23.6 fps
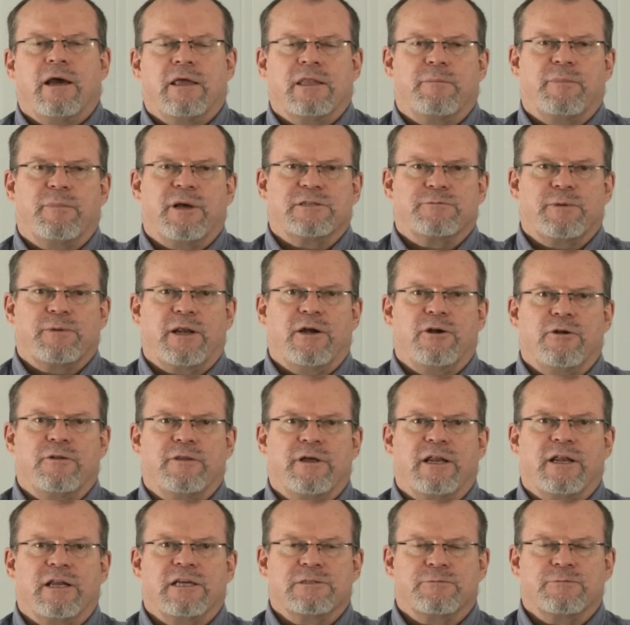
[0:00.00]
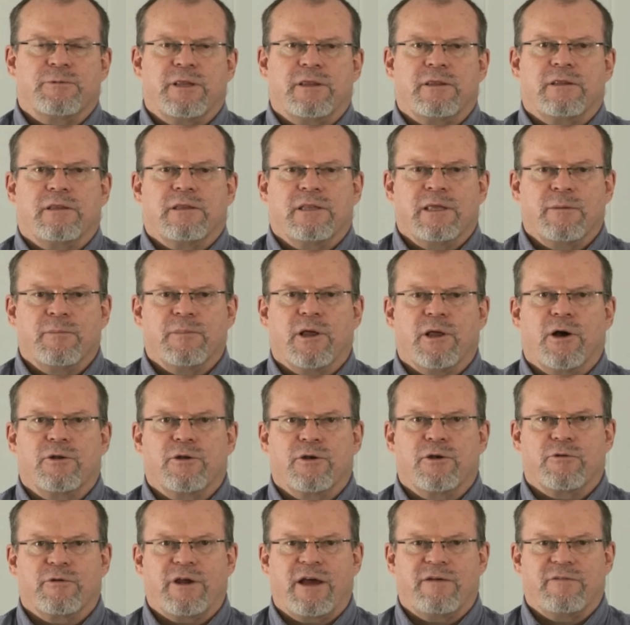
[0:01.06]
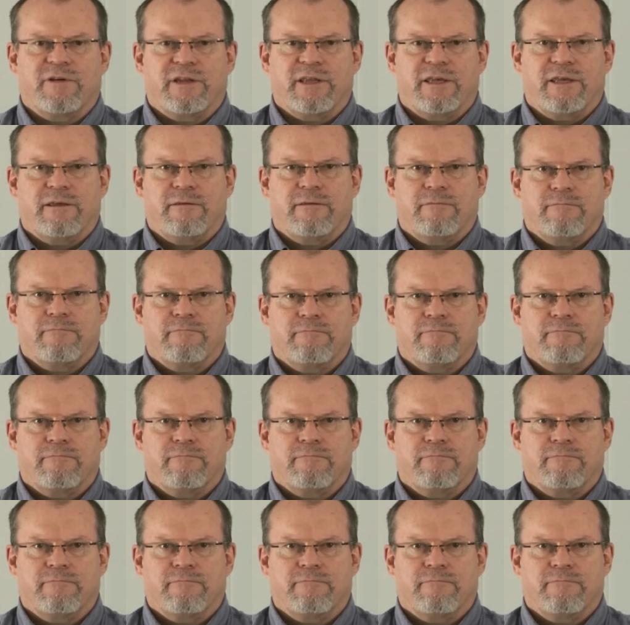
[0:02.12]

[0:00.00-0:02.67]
And the best way to do that is with limb load and gravity.